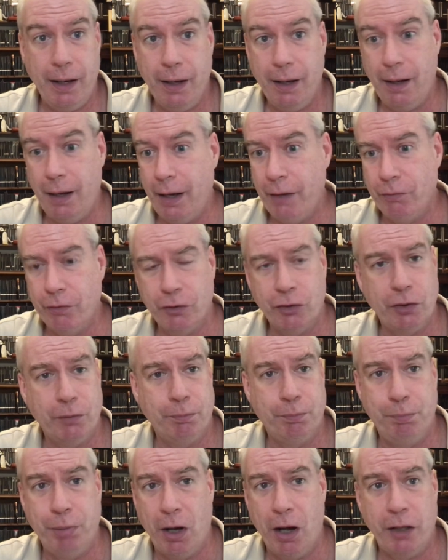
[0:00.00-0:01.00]
Irish
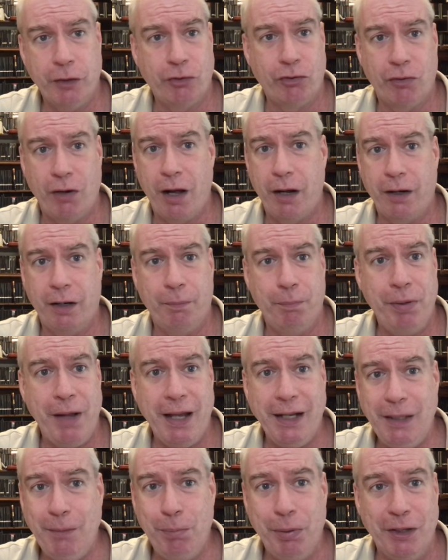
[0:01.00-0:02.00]
bog trotter,
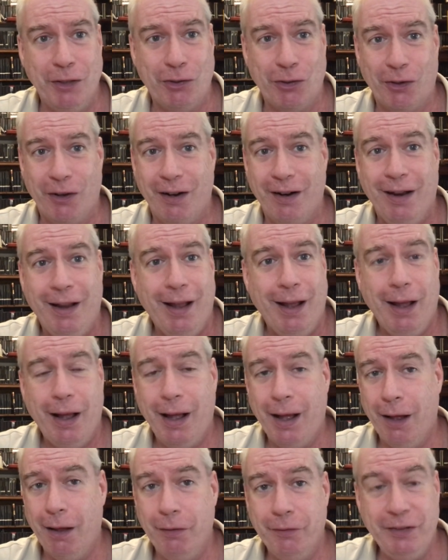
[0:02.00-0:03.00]
penny pincher
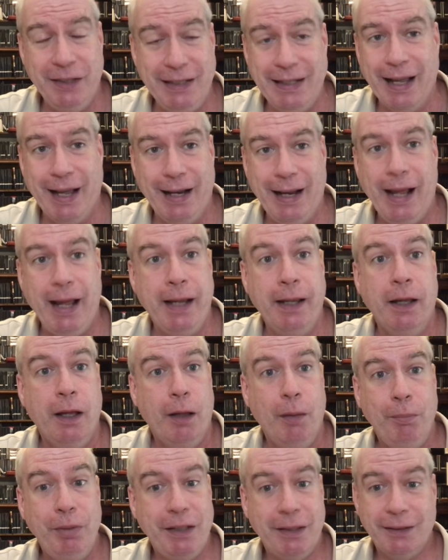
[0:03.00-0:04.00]
uh, DNA
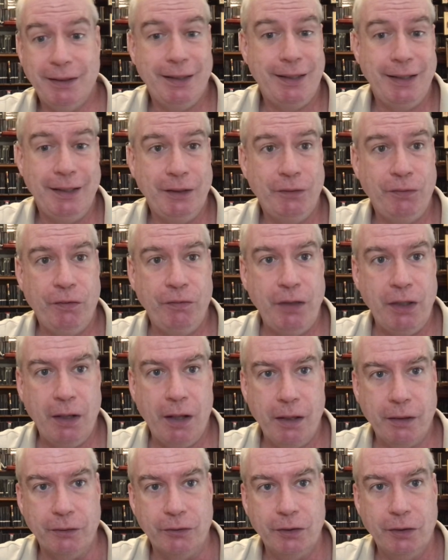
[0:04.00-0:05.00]
because the thing is
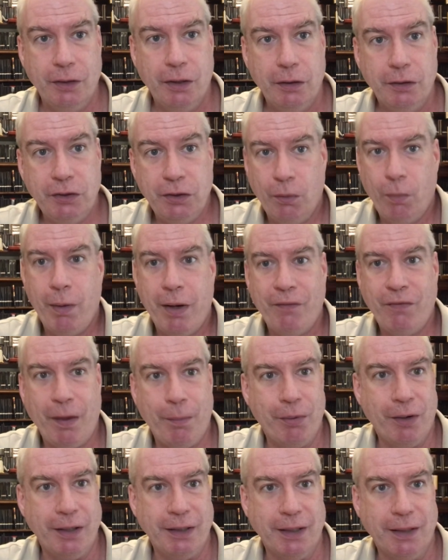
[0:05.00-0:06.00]
$50. So what if I
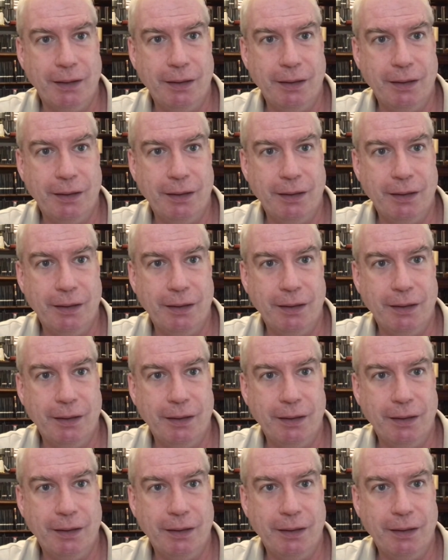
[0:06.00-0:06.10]
break it?